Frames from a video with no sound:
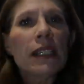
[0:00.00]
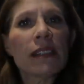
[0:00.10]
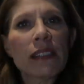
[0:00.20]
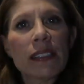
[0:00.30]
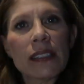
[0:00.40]

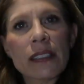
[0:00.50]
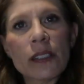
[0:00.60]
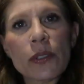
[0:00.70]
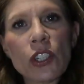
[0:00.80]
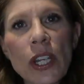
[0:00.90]
It's
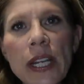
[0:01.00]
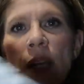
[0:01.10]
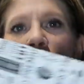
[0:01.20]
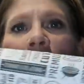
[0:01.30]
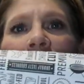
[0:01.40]
so it's
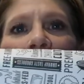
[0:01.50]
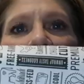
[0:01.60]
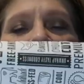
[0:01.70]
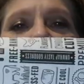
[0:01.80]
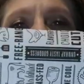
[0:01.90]
shiny on one
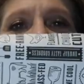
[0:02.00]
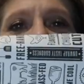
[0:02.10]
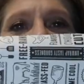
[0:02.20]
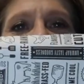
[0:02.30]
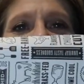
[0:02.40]
side.
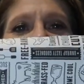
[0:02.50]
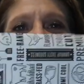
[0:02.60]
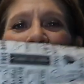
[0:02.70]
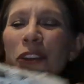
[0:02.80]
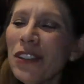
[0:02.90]
Isn't that
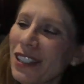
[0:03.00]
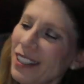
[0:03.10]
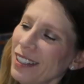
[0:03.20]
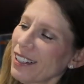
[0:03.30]
cute?